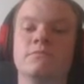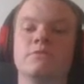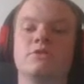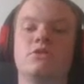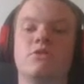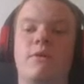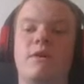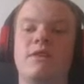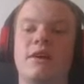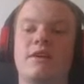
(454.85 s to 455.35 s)

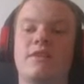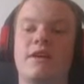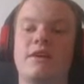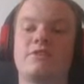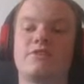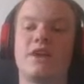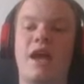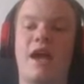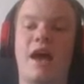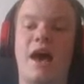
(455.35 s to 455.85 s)
So what do I think
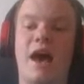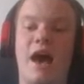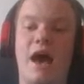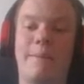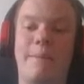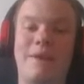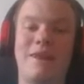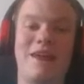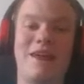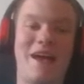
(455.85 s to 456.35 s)
is going to
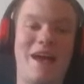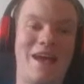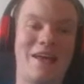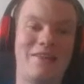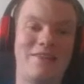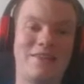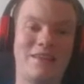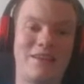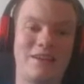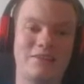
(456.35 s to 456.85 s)
happen
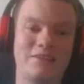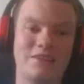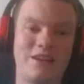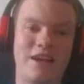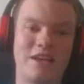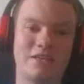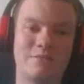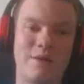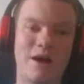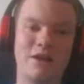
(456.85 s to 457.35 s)
in this
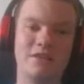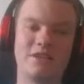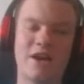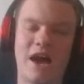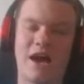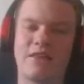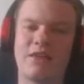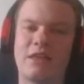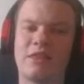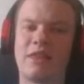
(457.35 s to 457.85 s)
test match?
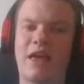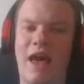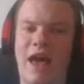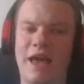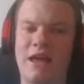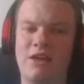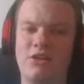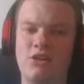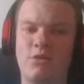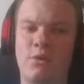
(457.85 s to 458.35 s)
I think that
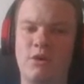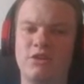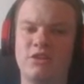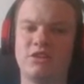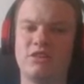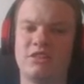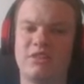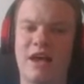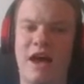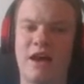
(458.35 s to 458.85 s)
England will want to
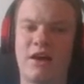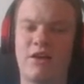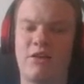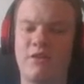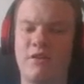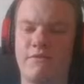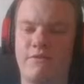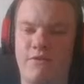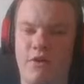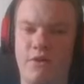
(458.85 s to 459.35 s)
start on
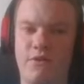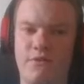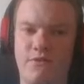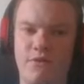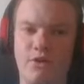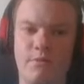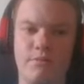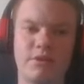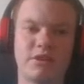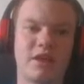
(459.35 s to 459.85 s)
the front
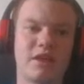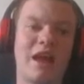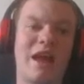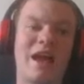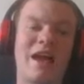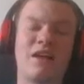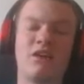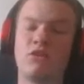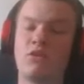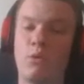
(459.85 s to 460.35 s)
foot because I think
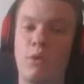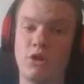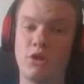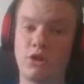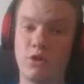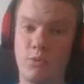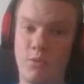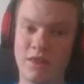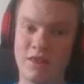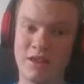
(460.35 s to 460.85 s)
England will want
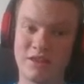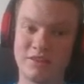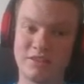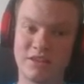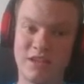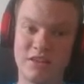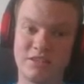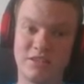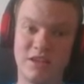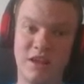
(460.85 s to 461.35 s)
to win this
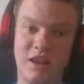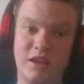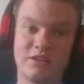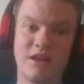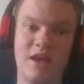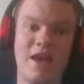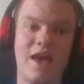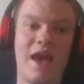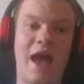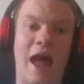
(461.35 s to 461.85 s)
test series
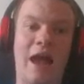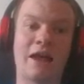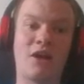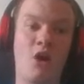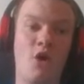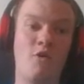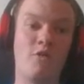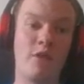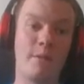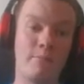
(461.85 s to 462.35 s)
and
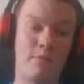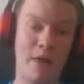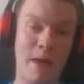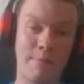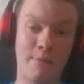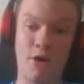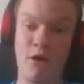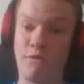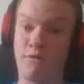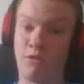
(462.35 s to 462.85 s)
get over the
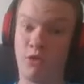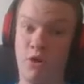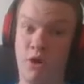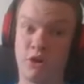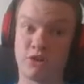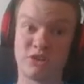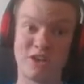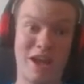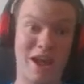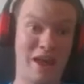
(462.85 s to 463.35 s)
blip of
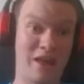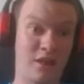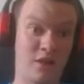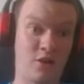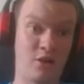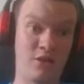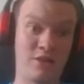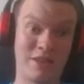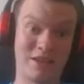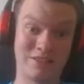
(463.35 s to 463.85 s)
Lords earlier
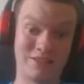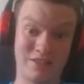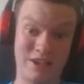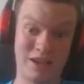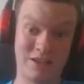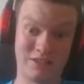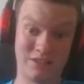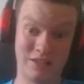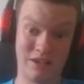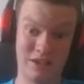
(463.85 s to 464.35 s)
on this
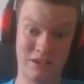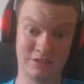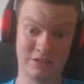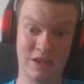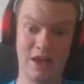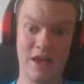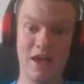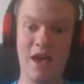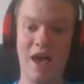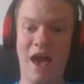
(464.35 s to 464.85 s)
test series.
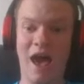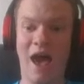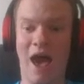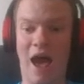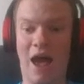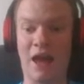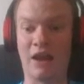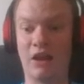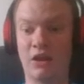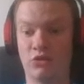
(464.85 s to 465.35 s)

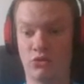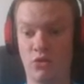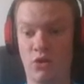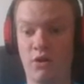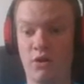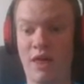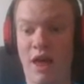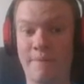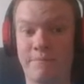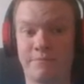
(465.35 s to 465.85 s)
And to
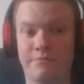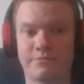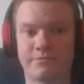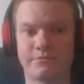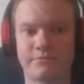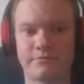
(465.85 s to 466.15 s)
do that,